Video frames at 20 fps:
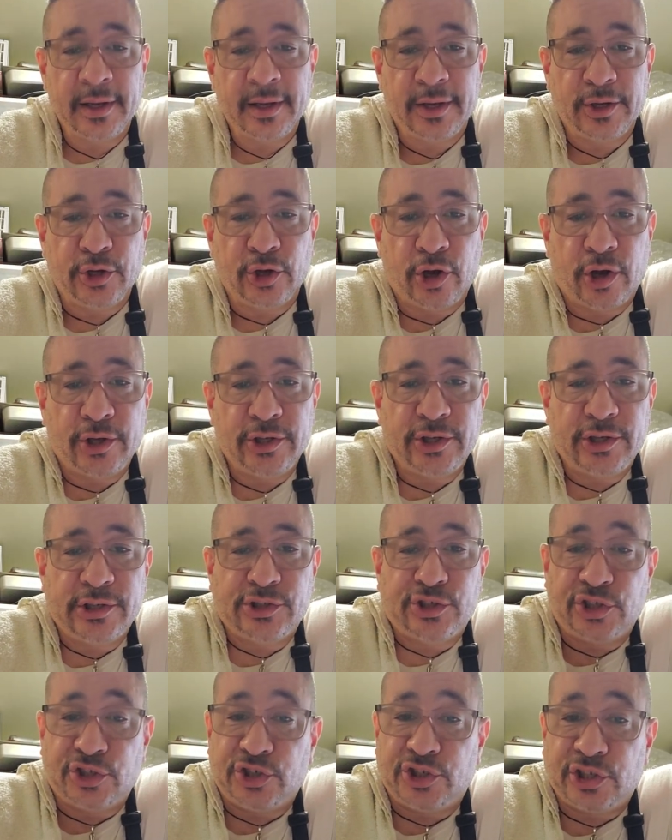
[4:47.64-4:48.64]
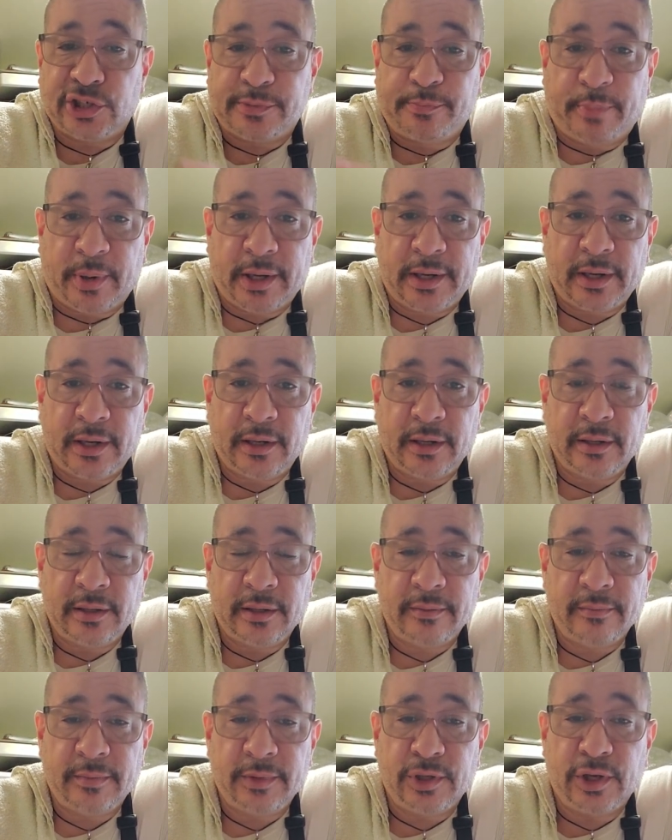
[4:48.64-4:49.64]
your onions in just butter,
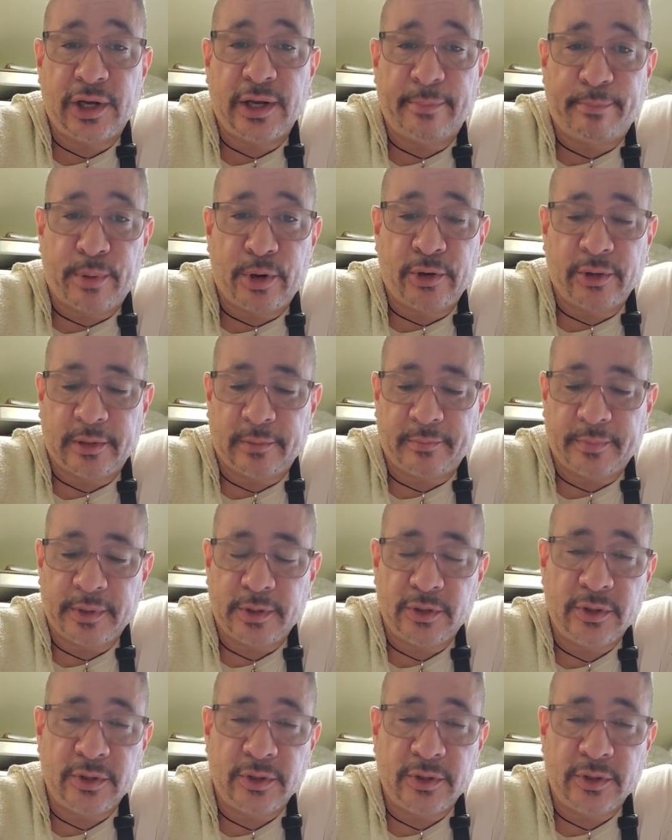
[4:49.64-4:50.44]
you're gonna burn them.